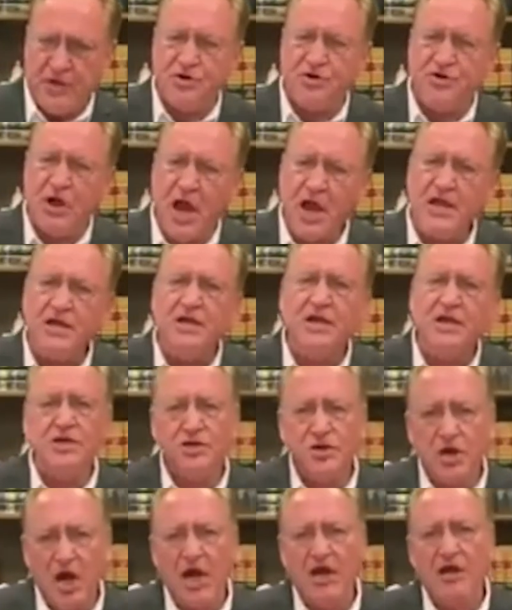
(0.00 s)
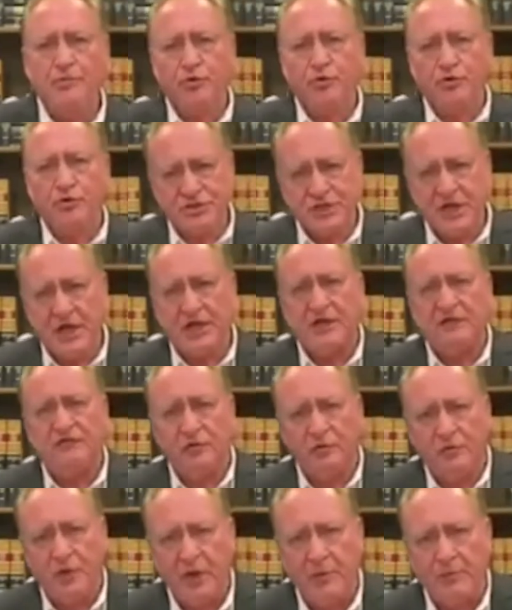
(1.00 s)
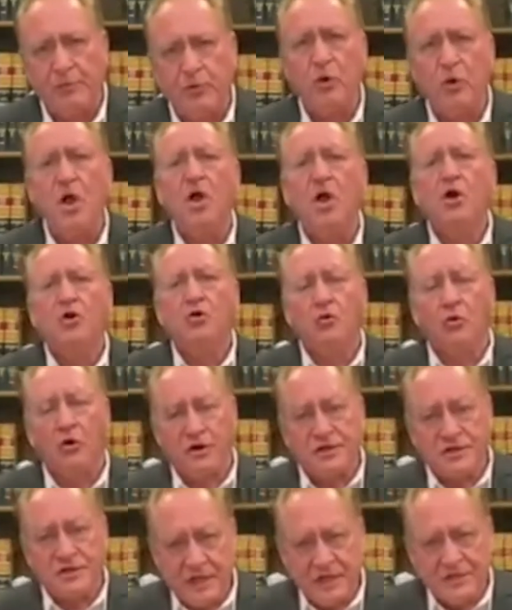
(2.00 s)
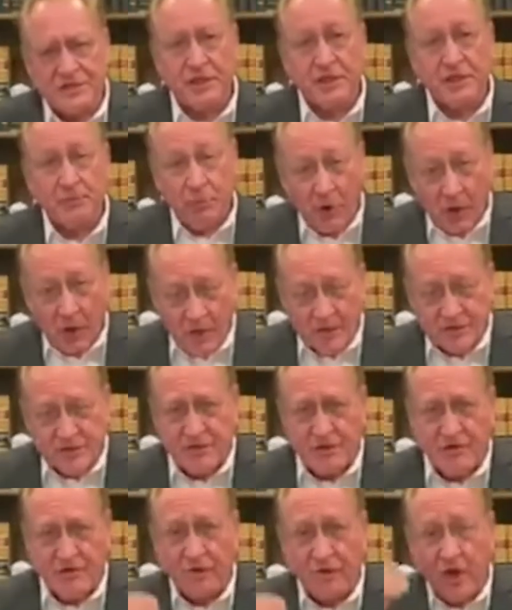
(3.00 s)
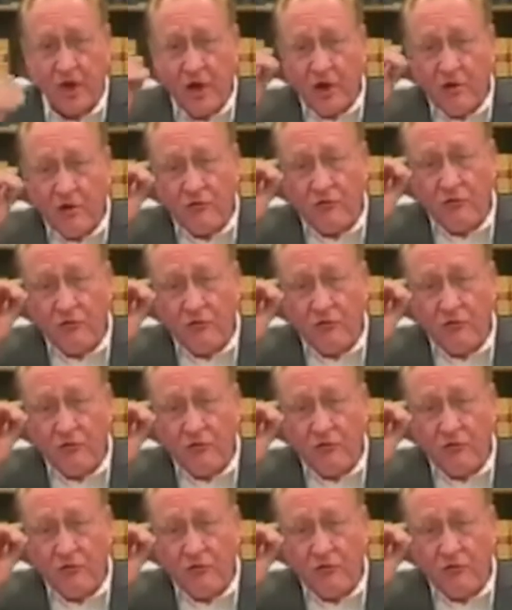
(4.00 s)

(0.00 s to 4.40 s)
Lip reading: that 99% of the people who are testing positive